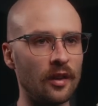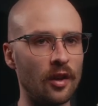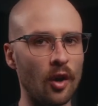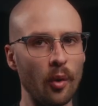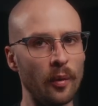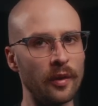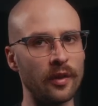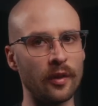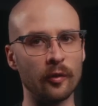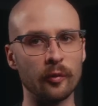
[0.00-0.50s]
go
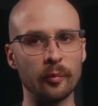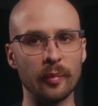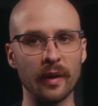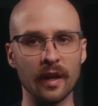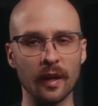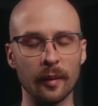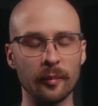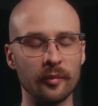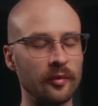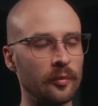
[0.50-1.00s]
with those
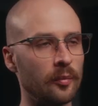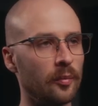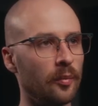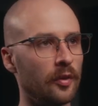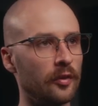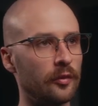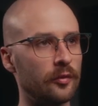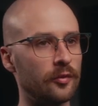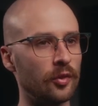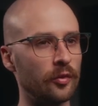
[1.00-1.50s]
pickups
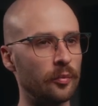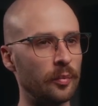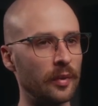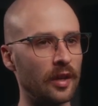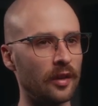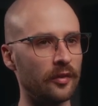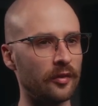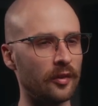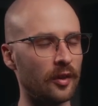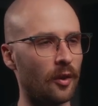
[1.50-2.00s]
was just
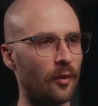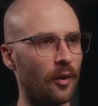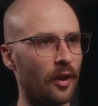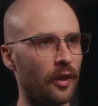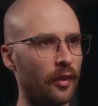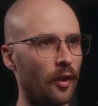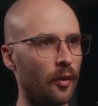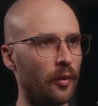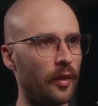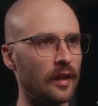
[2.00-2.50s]
because, you know,
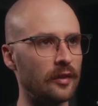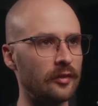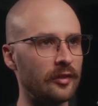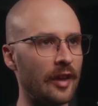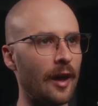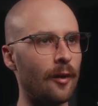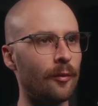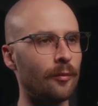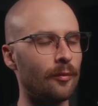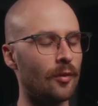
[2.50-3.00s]
although they
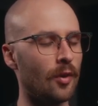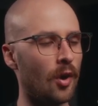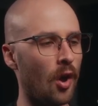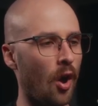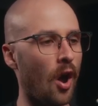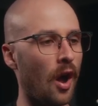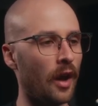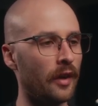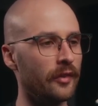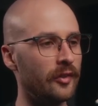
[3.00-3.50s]
sound
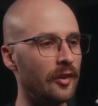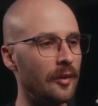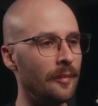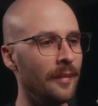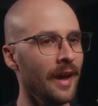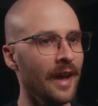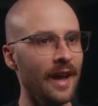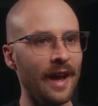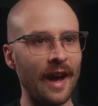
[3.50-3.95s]
awesome,